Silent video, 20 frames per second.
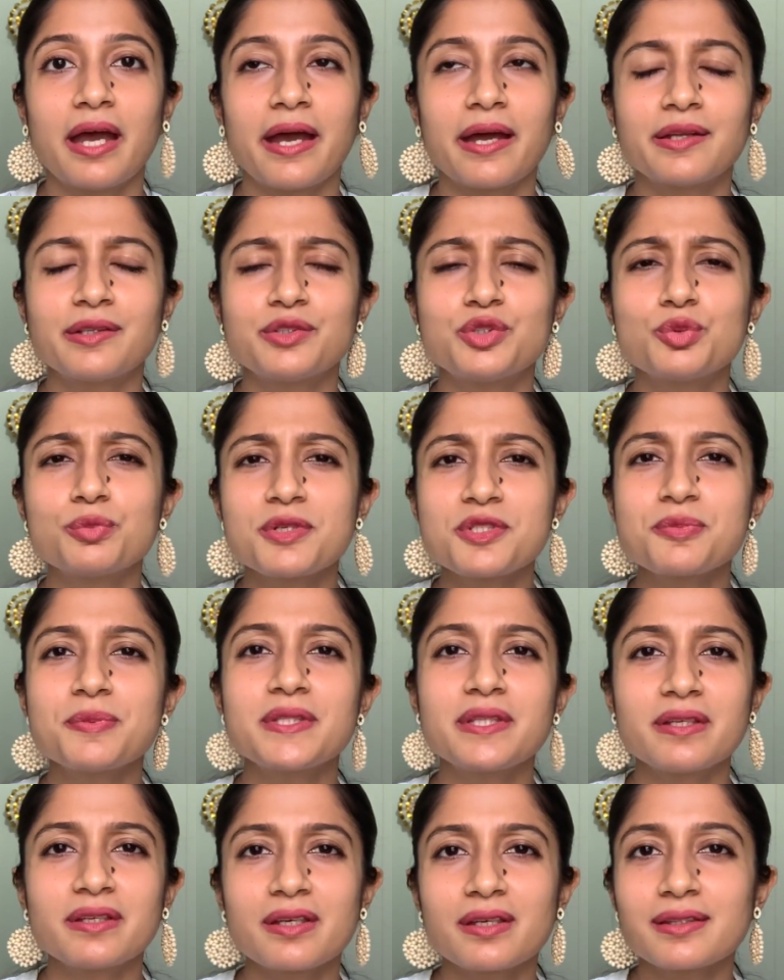And you must
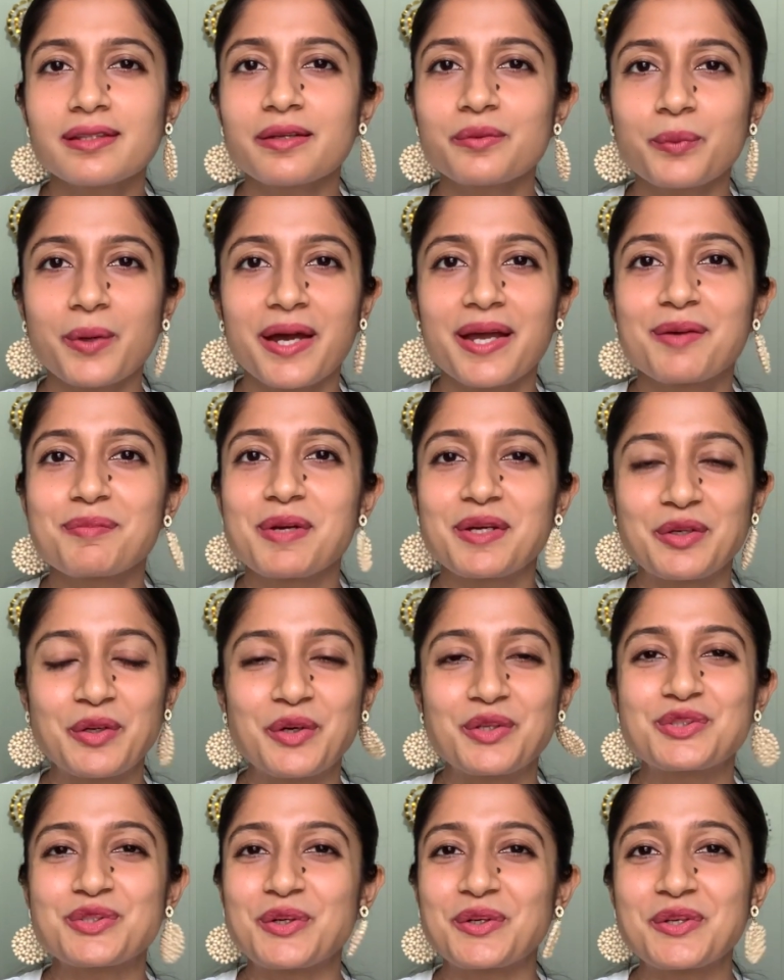be thinking that why am I
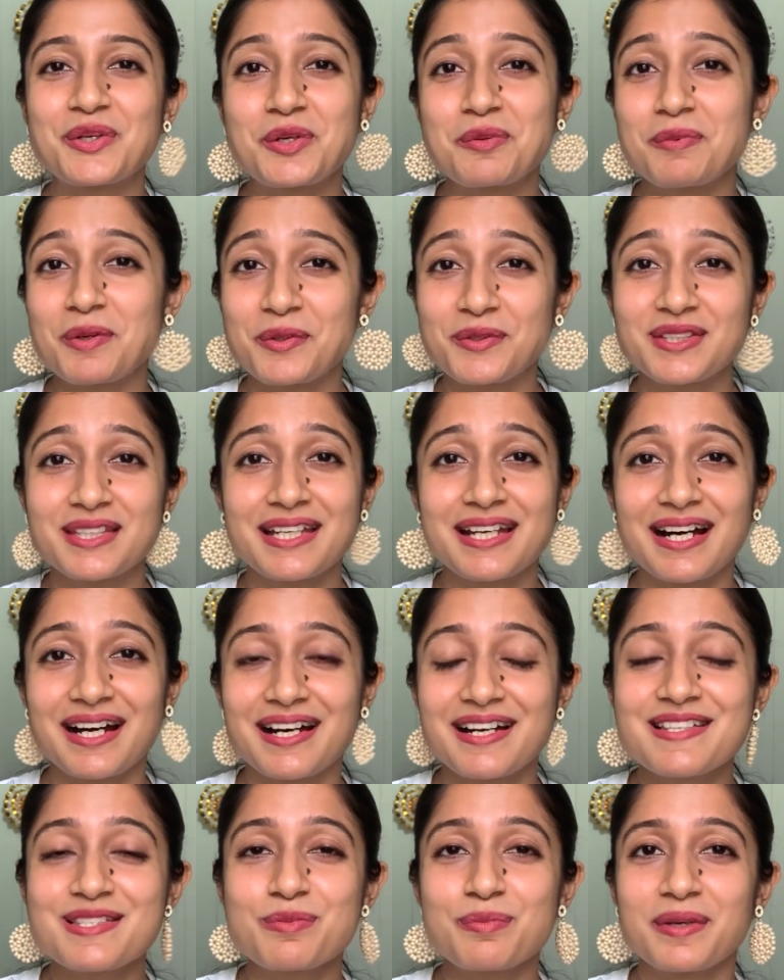not talking about the cars,